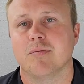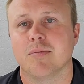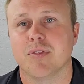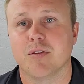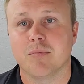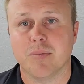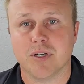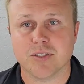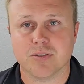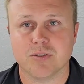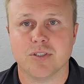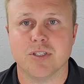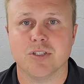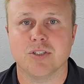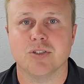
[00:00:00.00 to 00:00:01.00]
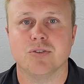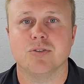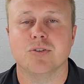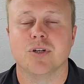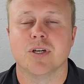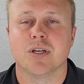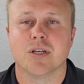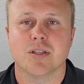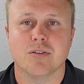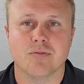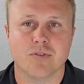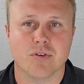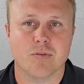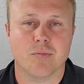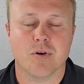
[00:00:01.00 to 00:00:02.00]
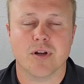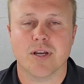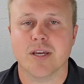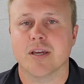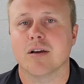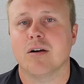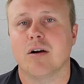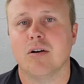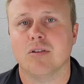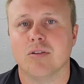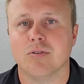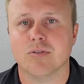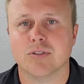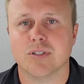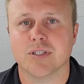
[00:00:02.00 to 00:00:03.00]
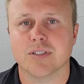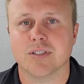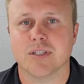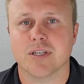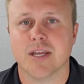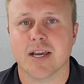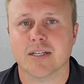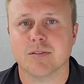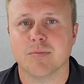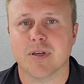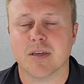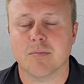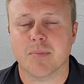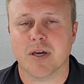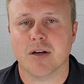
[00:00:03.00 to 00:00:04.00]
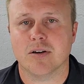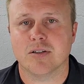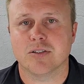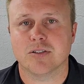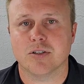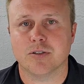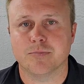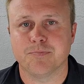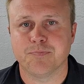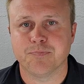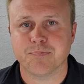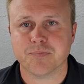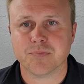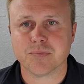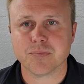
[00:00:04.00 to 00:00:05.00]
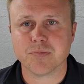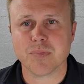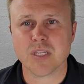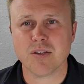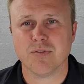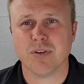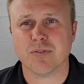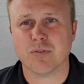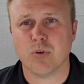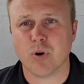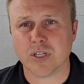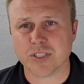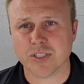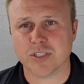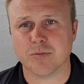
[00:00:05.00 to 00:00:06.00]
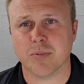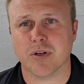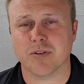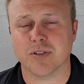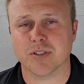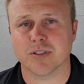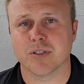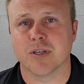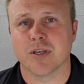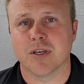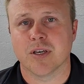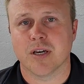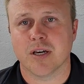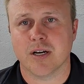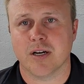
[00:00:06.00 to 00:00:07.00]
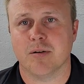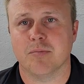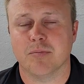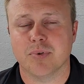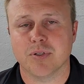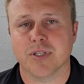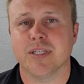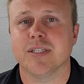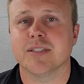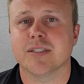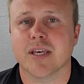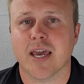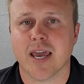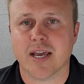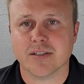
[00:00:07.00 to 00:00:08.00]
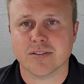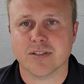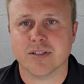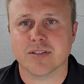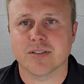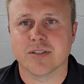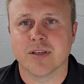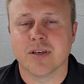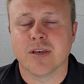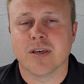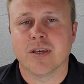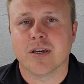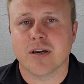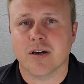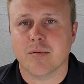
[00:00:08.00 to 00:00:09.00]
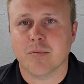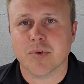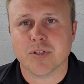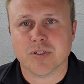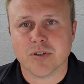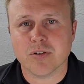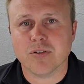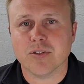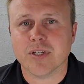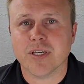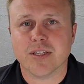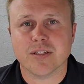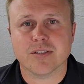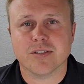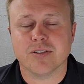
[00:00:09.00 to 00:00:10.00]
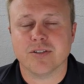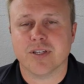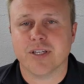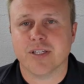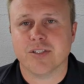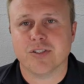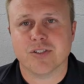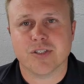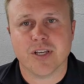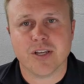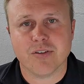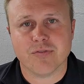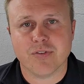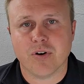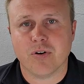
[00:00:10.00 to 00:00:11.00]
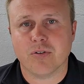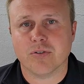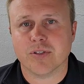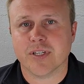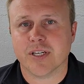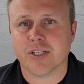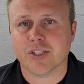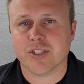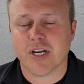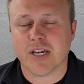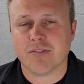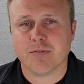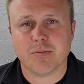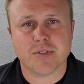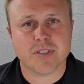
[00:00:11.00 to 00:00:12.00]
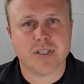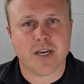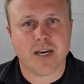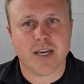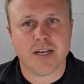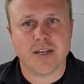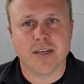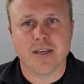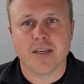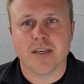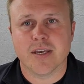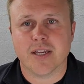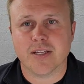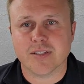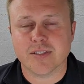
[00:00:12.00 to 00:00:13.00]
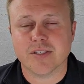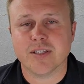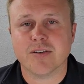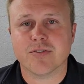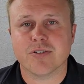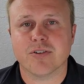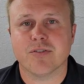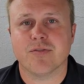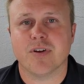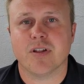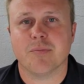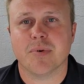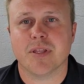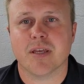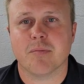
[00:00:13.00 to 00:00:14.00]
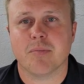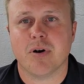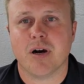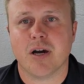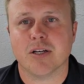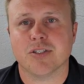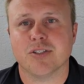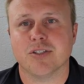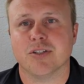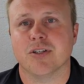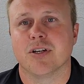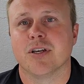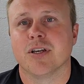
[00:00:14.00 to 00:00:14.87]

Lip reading: the muscle tissue, the vertebrae, all of those things in the neck to make it better. So if you have questions about this, please ask us. But start looking at this in your kids. Just take your phone, take a shot from the side, and see if they're developing that posture.